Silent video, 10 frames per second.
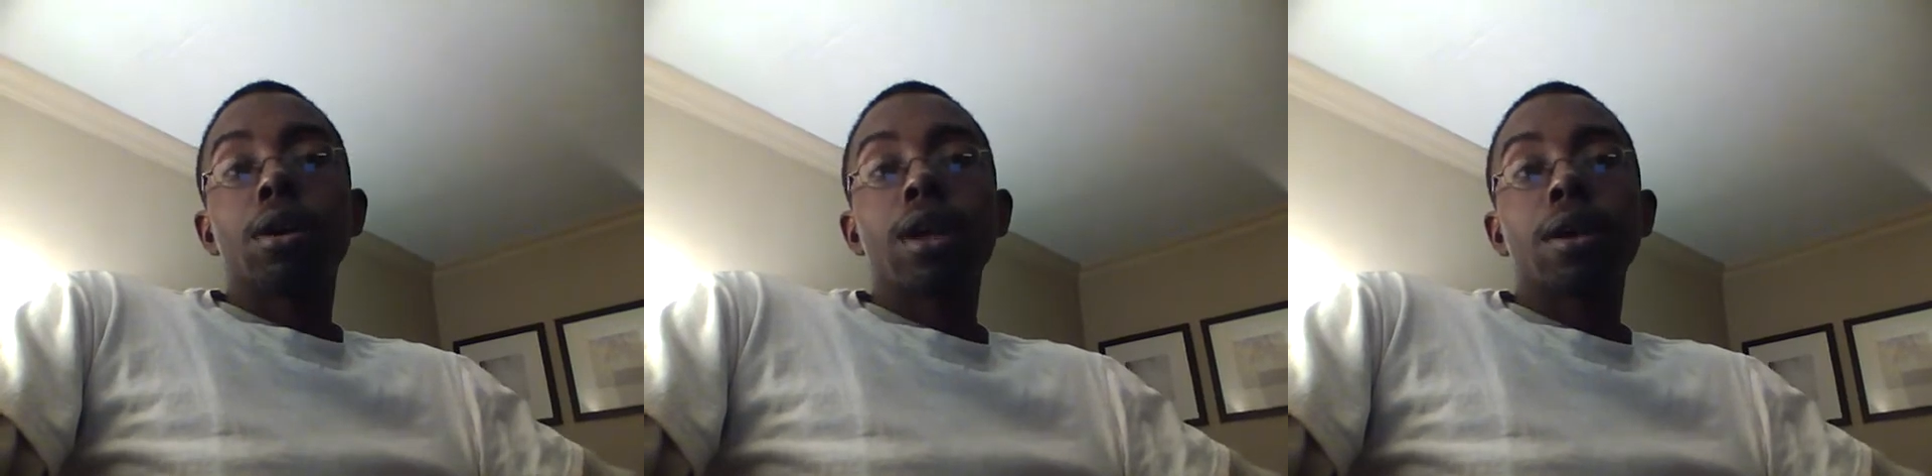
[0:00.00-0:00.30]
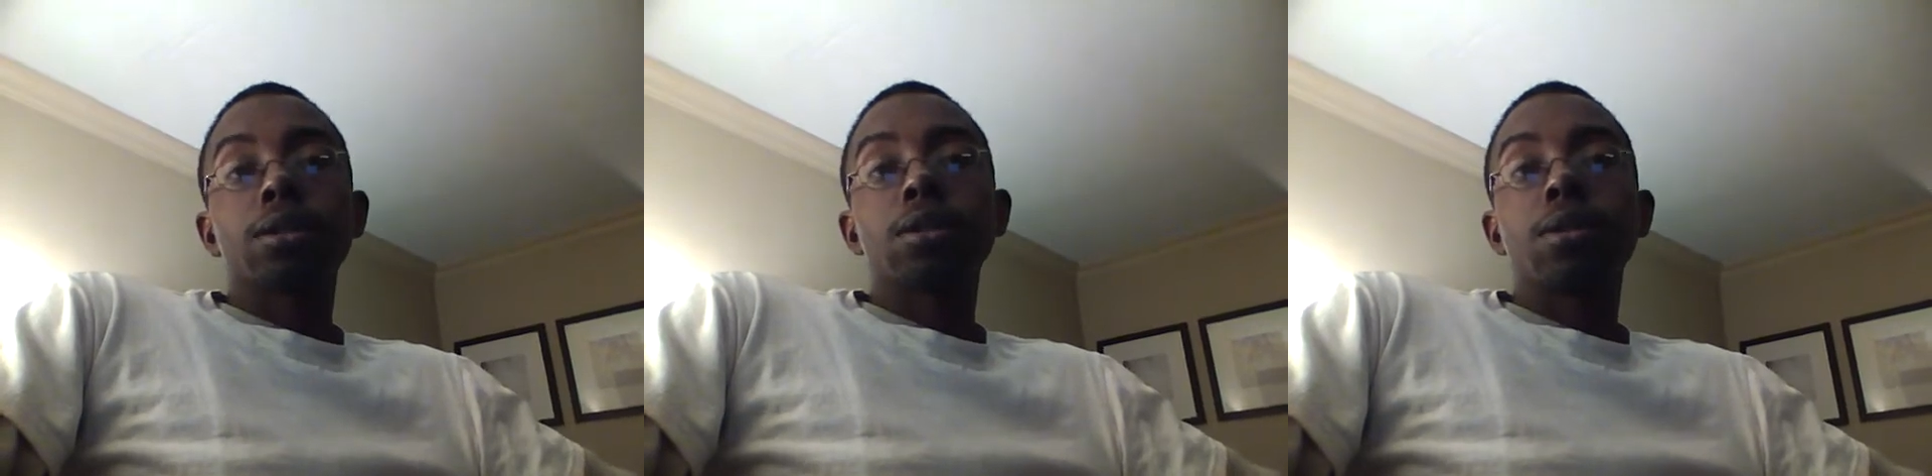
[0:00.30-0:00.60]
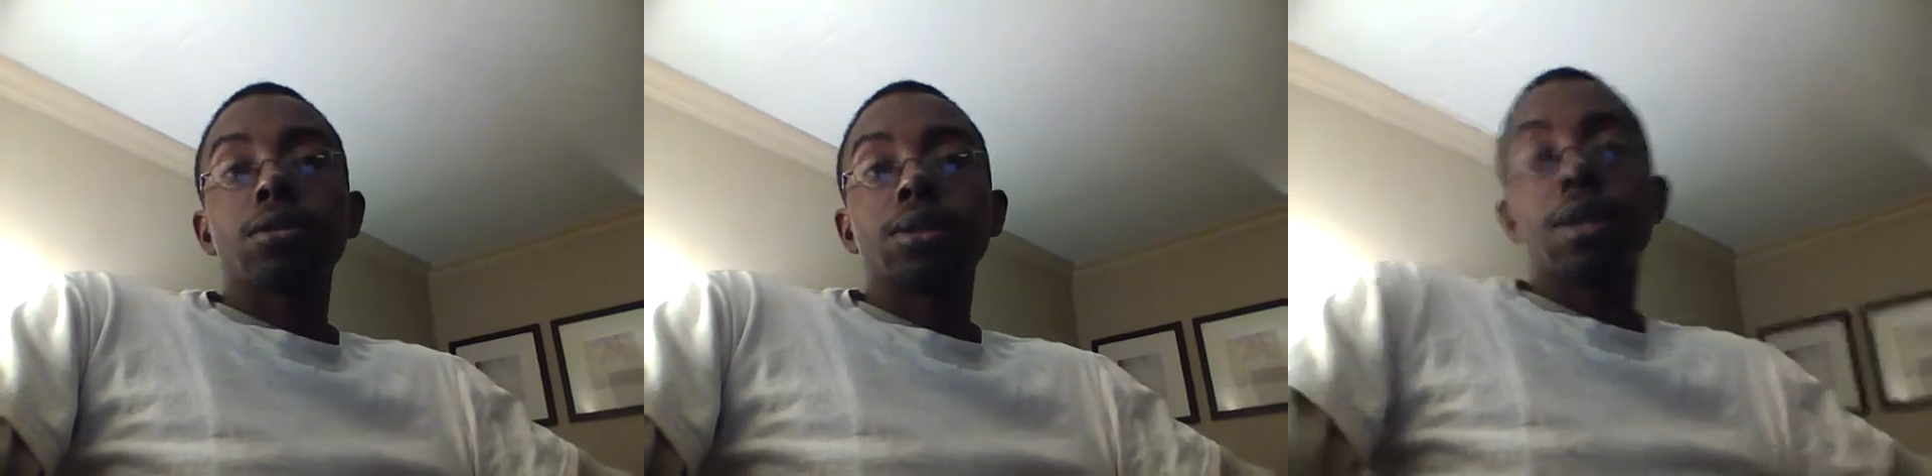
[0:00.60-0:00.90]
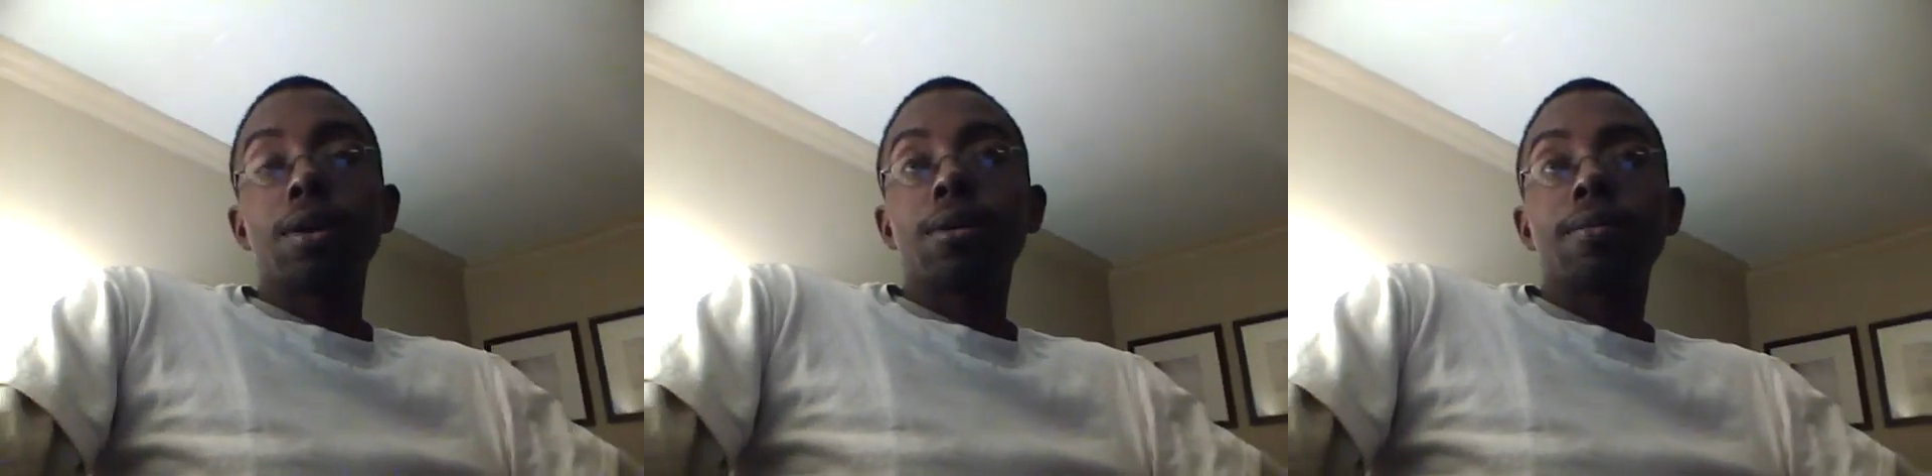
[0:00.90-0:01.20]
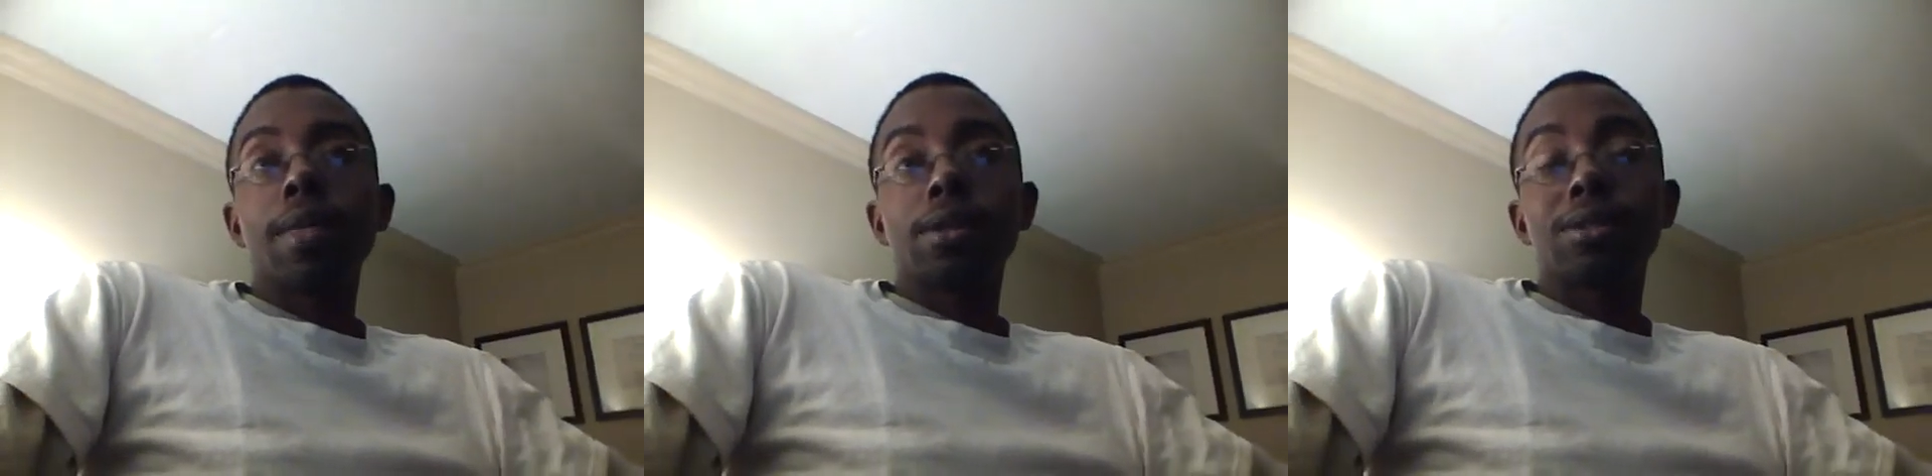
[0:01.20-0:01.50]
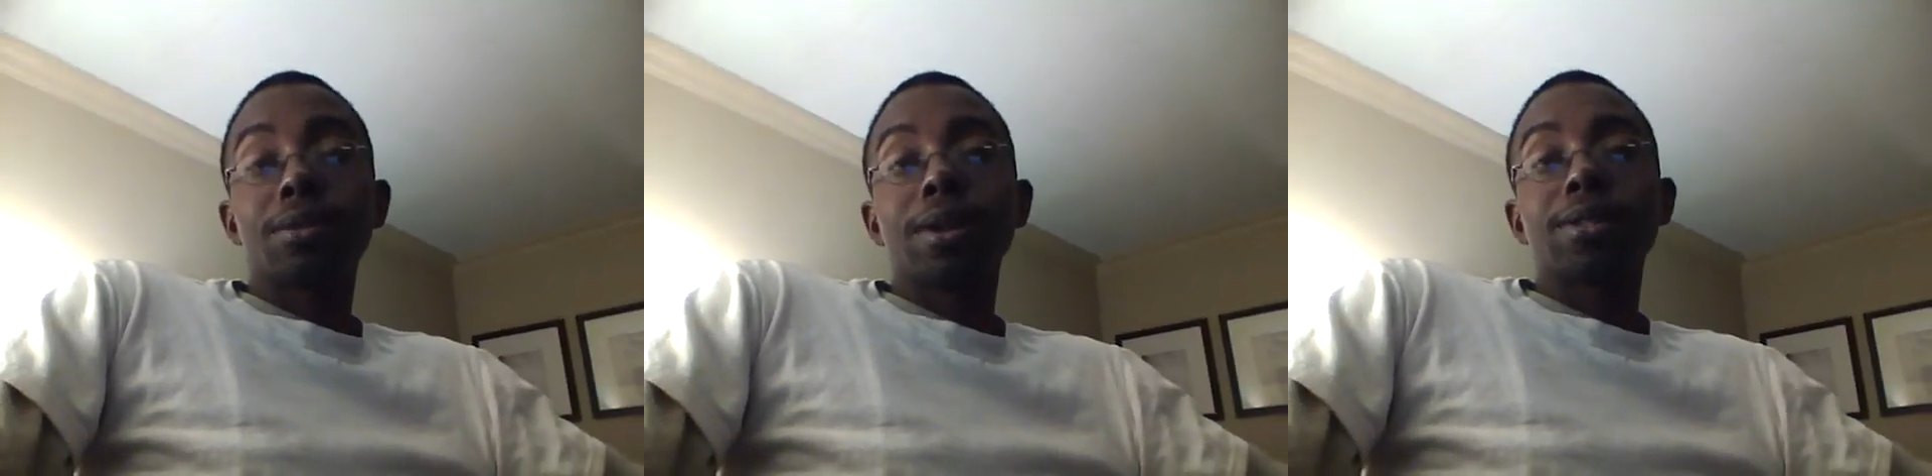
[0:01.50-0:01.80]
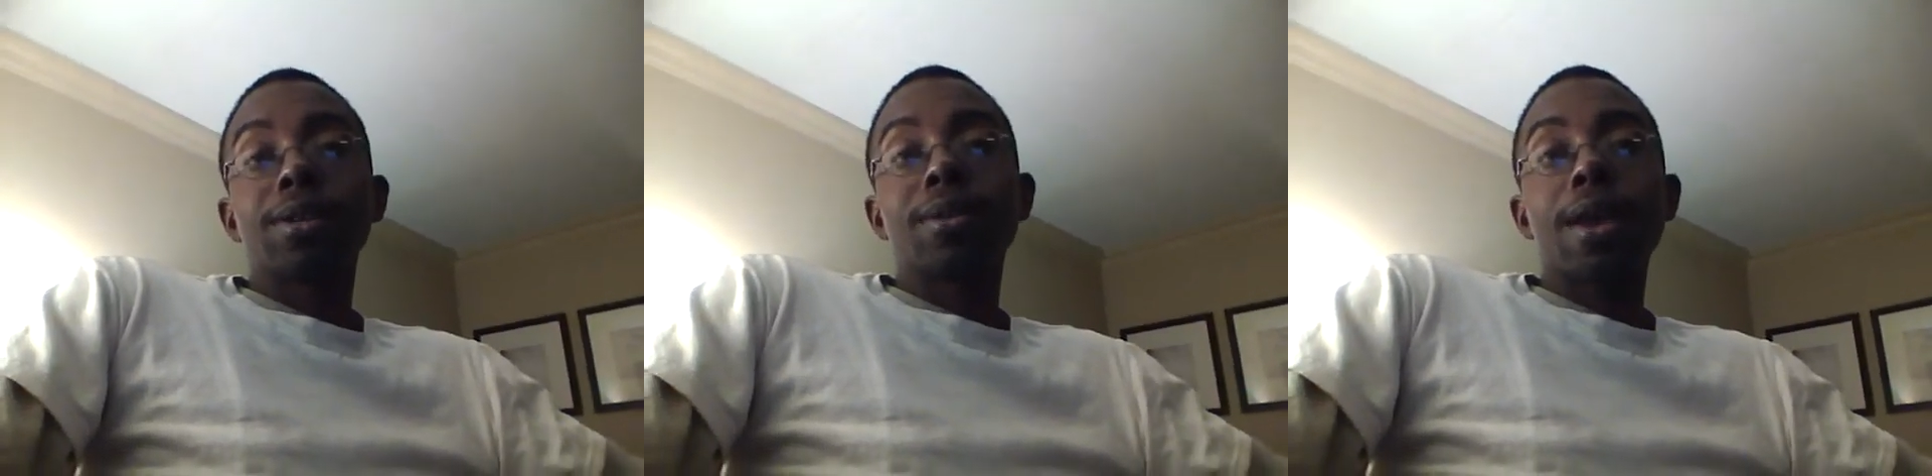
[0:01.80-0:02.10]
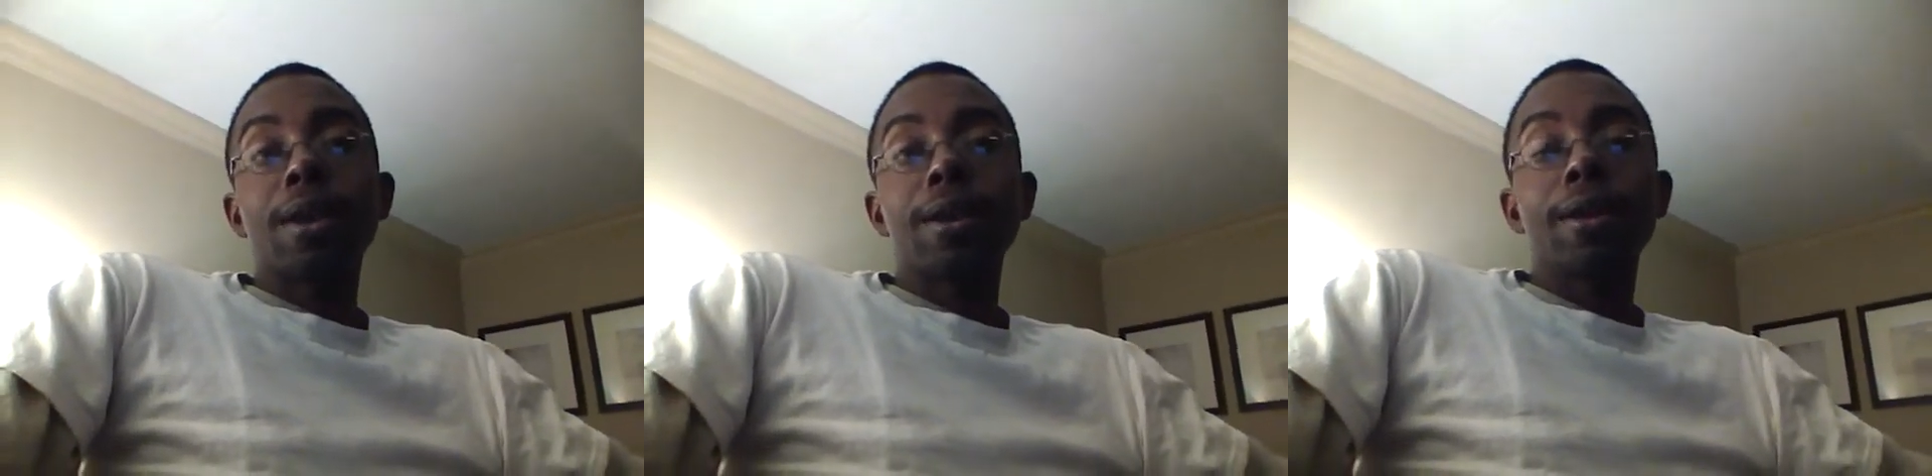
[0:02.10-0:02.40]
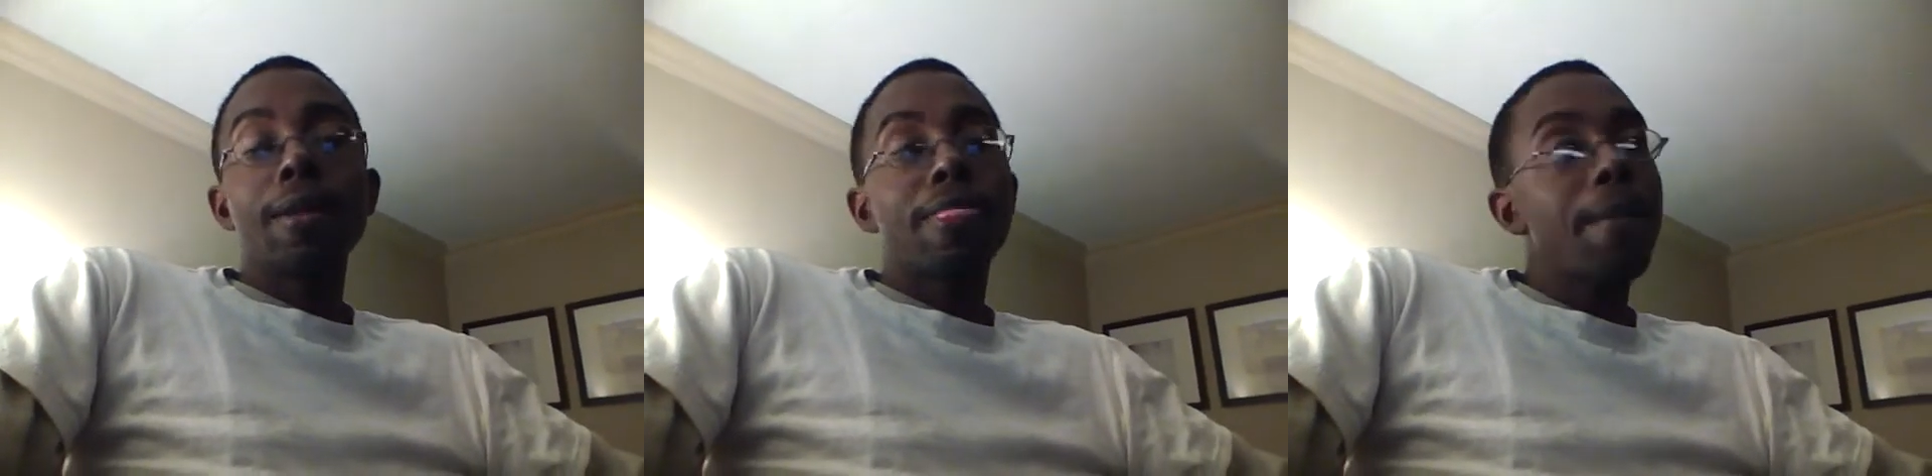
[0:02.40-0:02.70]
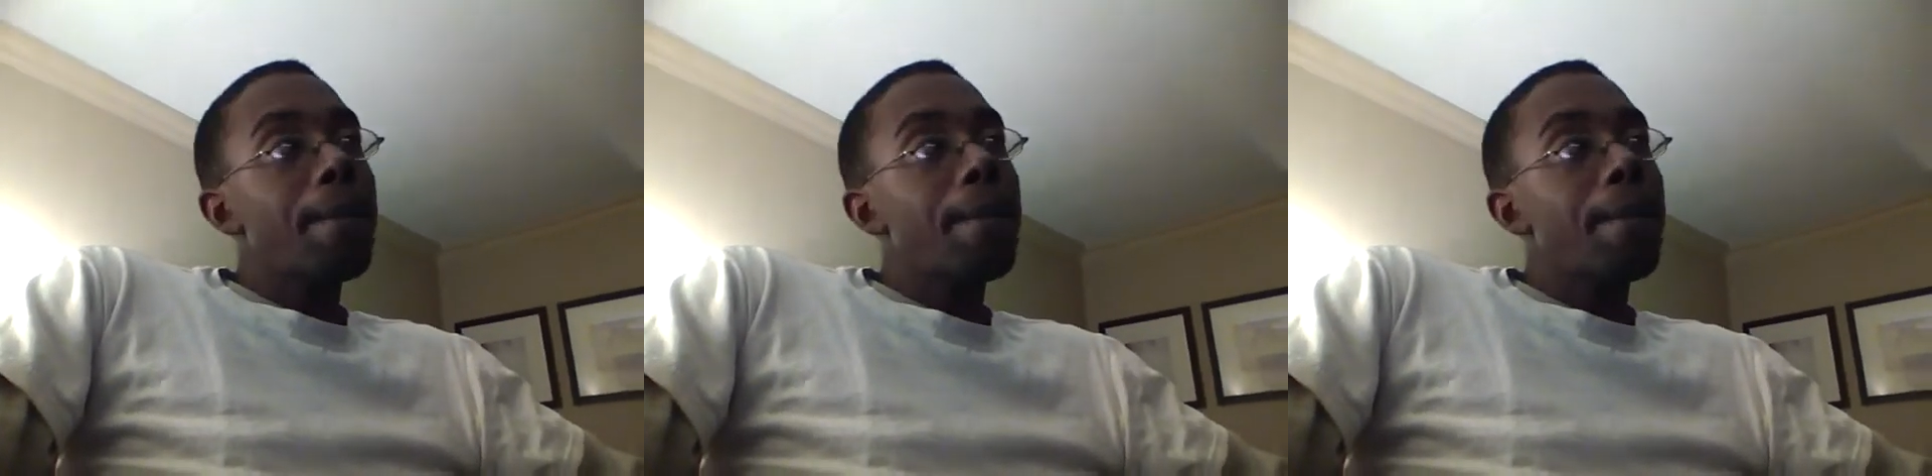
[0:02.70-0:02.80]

Castle Hotel in Toronto, Canada.